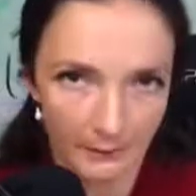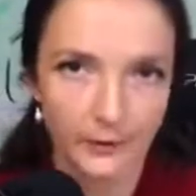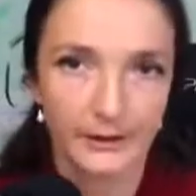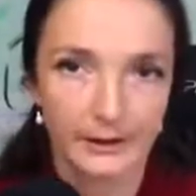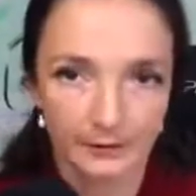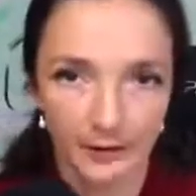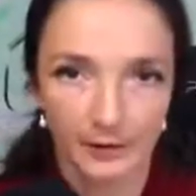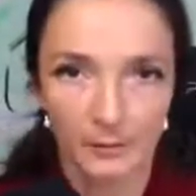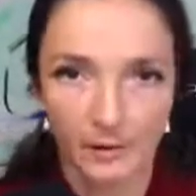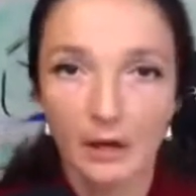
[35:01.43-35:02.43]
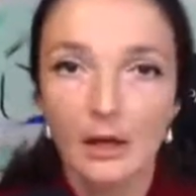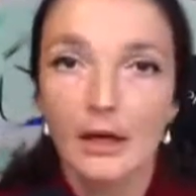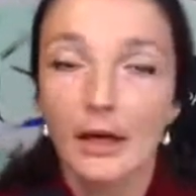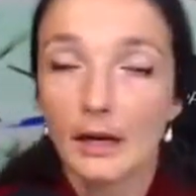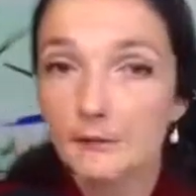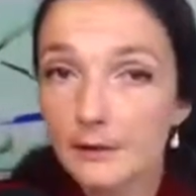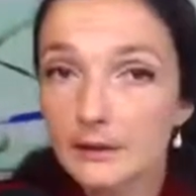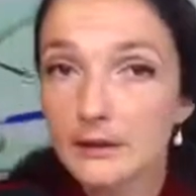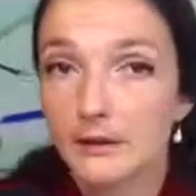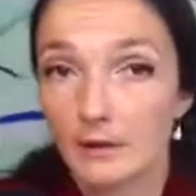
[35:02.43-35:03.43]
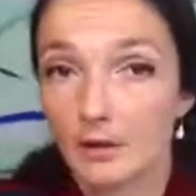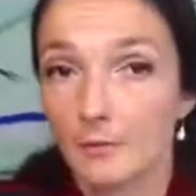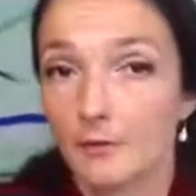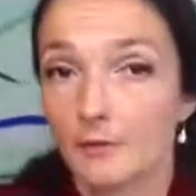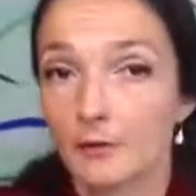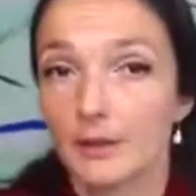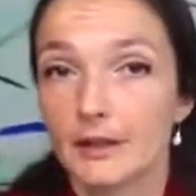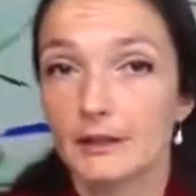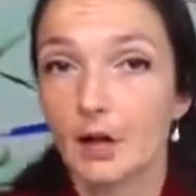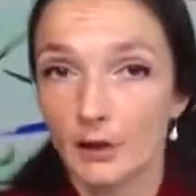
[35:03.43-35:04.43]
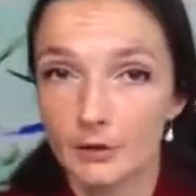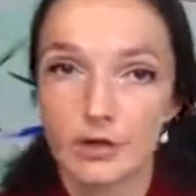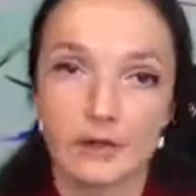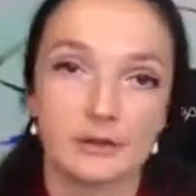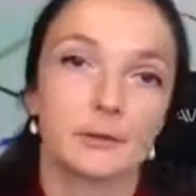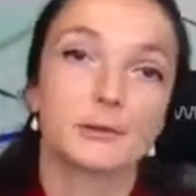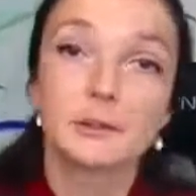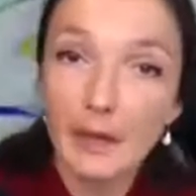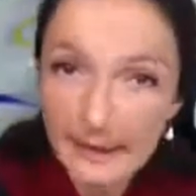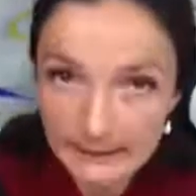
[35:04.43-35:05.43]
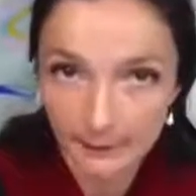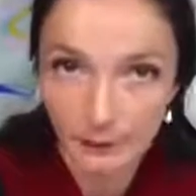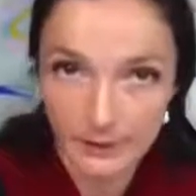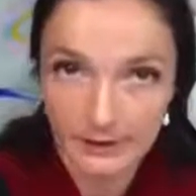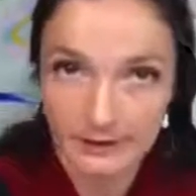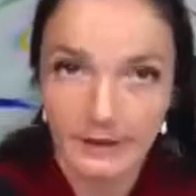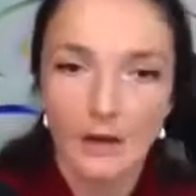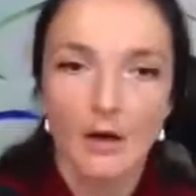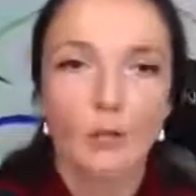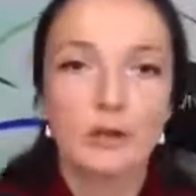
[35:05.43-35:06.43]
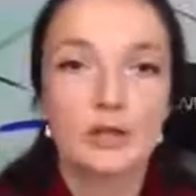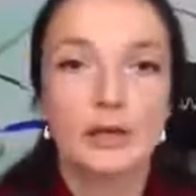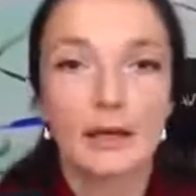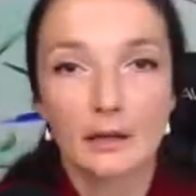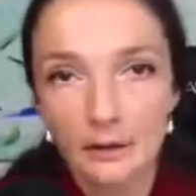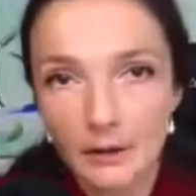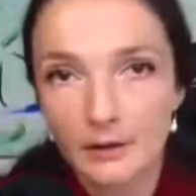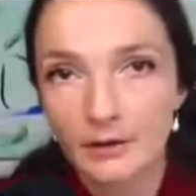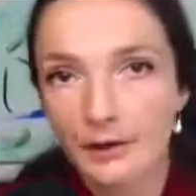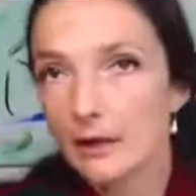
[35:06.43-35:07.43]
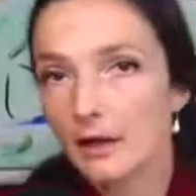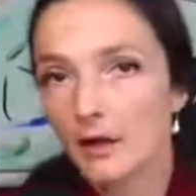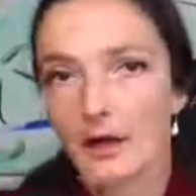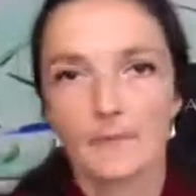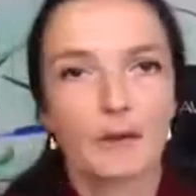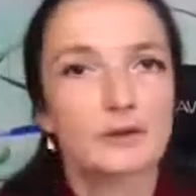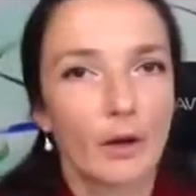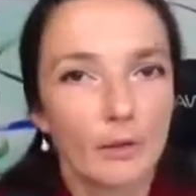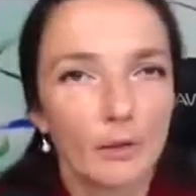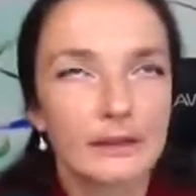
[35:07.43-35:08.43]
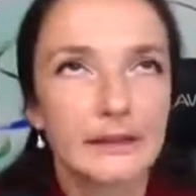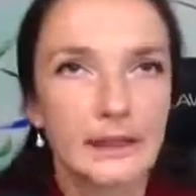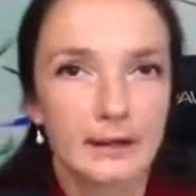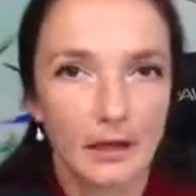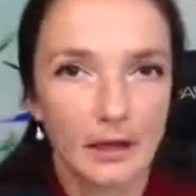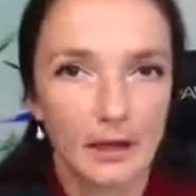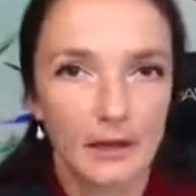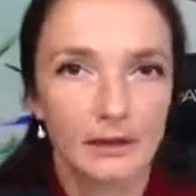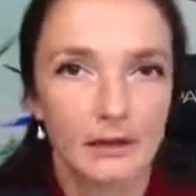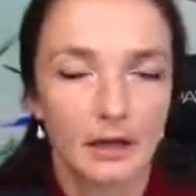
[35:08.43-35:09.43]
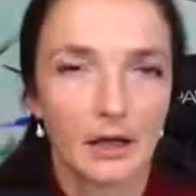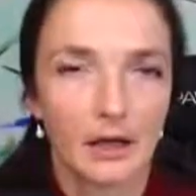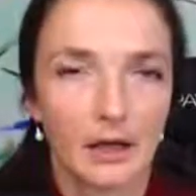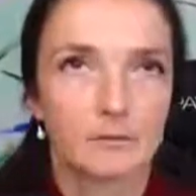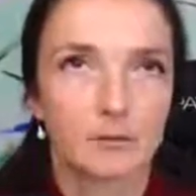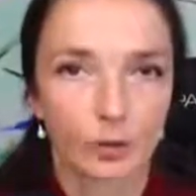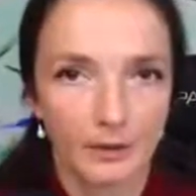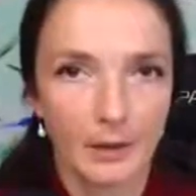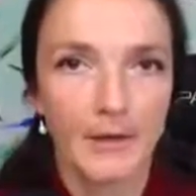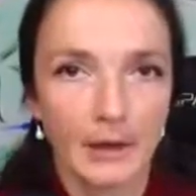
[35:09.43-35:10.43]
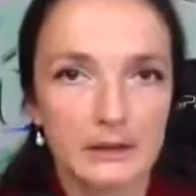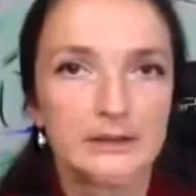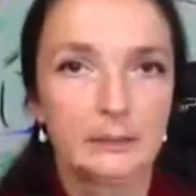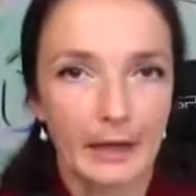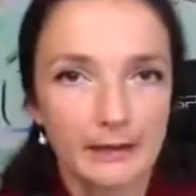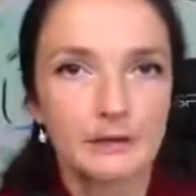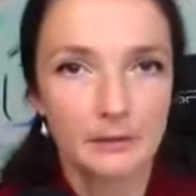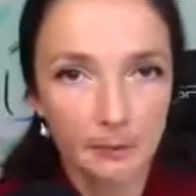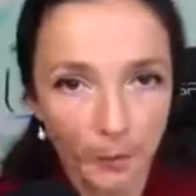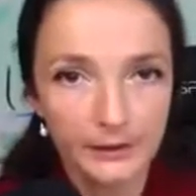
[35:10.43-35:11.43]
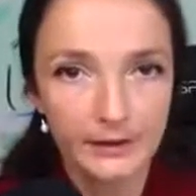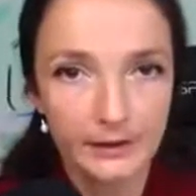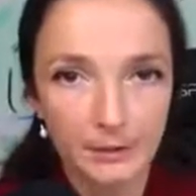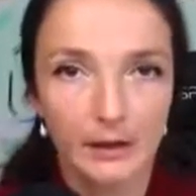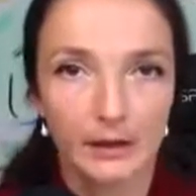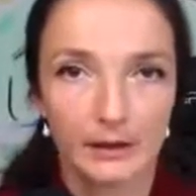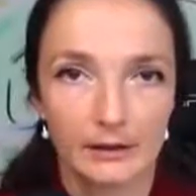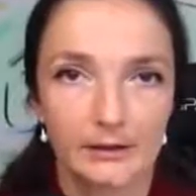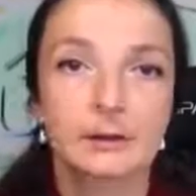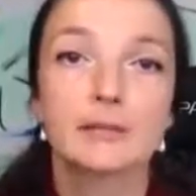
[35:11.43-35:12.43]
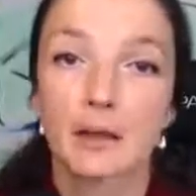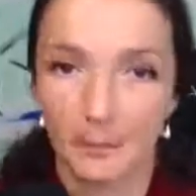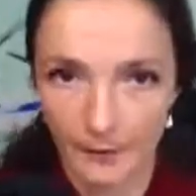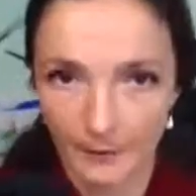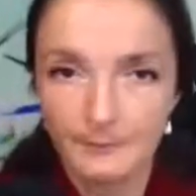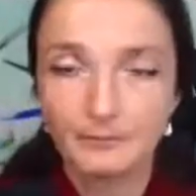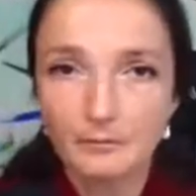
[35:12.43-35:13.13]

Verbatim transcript: for it available and funding available for it not just from space force which they clearly um, so i was at a, uh, a um, north american space symposium in september